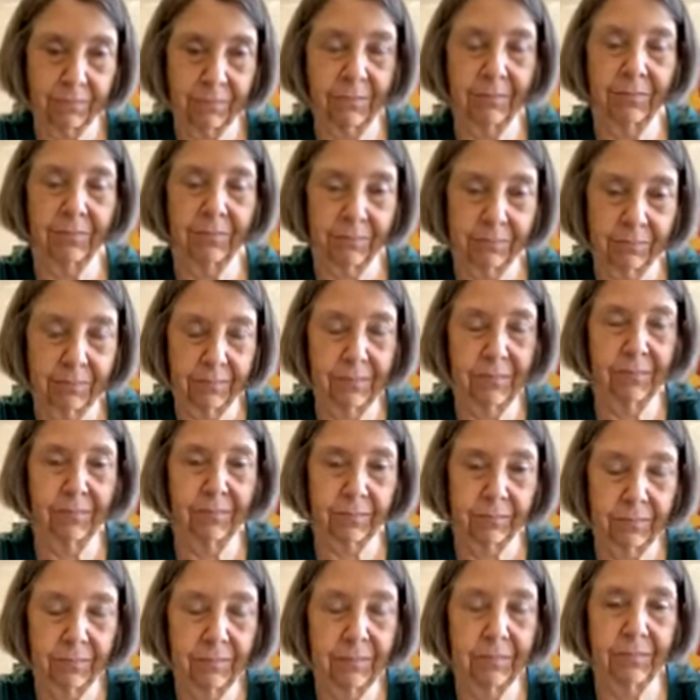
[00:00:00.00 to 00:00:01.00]

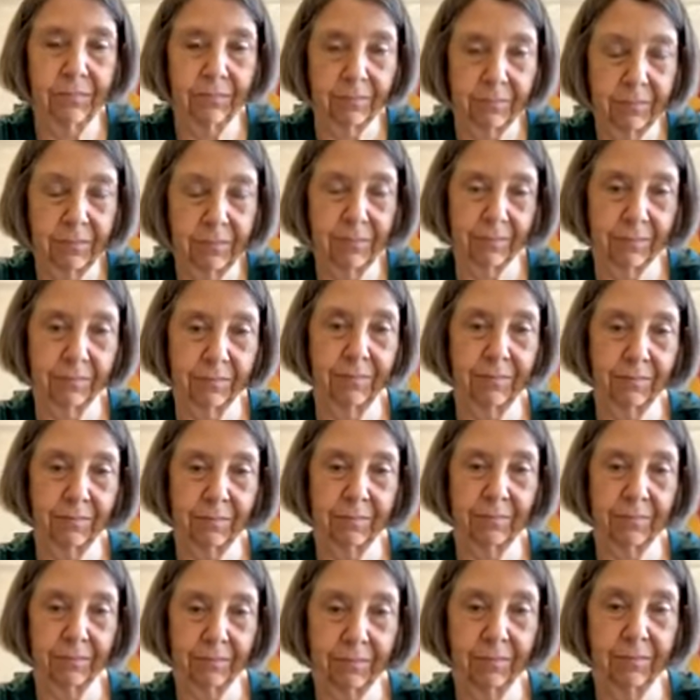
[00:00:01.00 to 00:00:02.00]

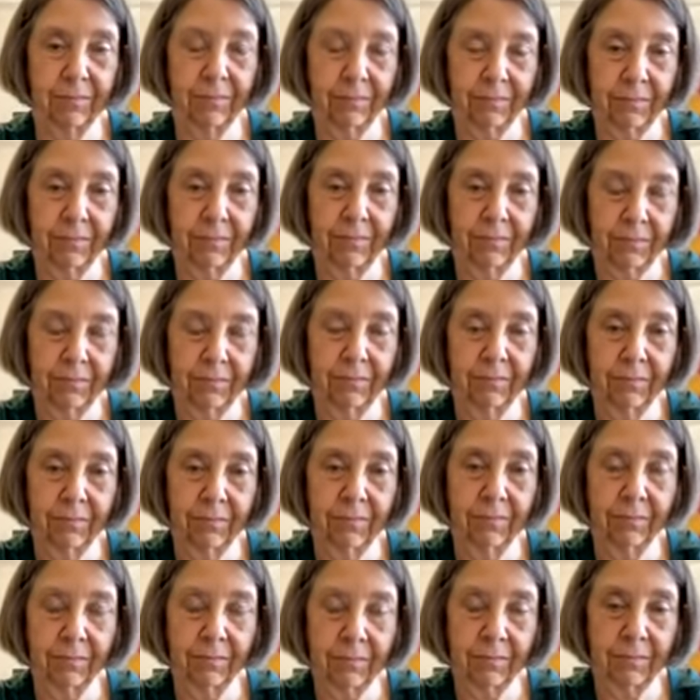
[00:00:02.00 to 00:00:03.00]

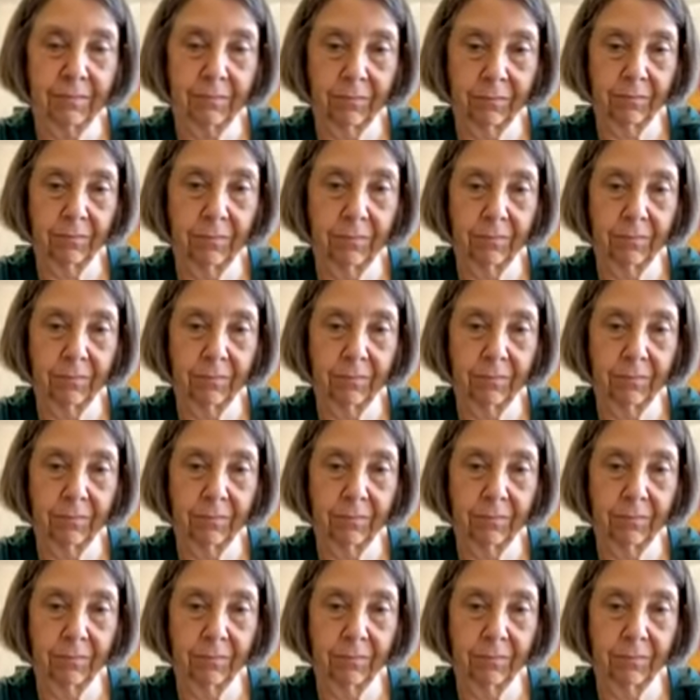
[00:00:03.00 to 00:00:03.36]
This person isn't speaking.